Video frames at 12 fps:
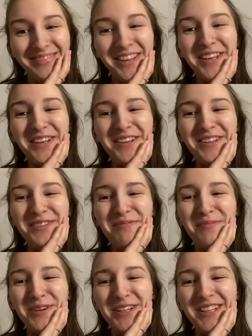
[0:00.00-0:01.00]
Good
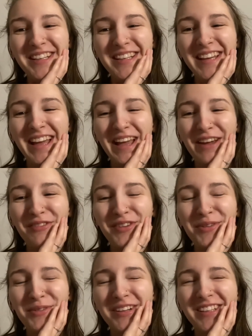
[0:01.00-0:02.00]
morning,
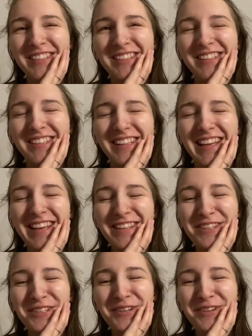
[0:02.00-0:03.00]
everyone.
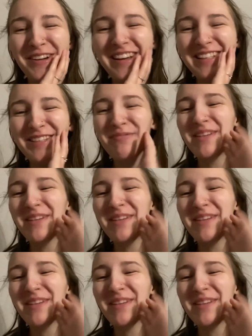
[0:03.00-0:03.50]
It's Christmas.